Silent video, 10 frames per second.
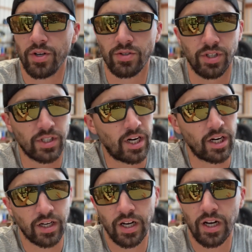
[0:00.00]
So I just kind
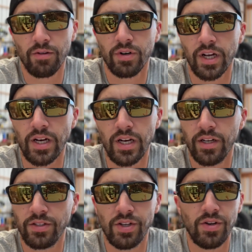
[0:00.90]
of cut what I
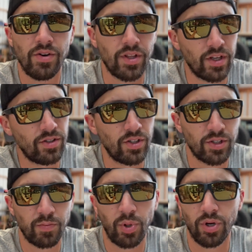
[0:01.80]
needed to and then
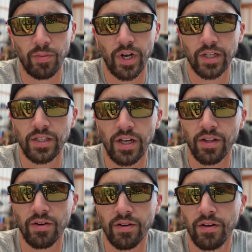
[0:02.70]
just put it back
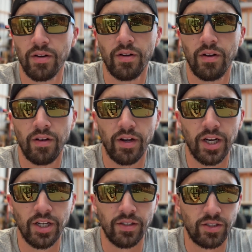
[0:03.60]
together
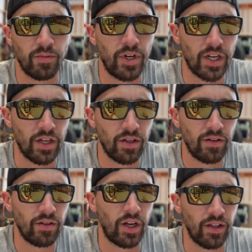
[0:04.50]
to make it
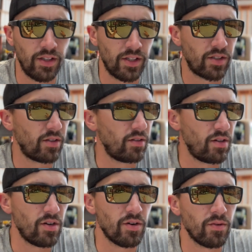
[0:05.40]
at least,
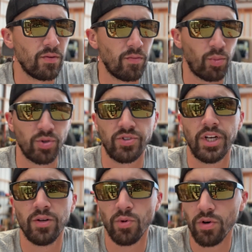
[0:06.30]
you know,
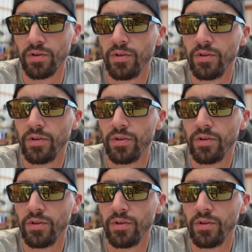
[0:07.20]
presentable.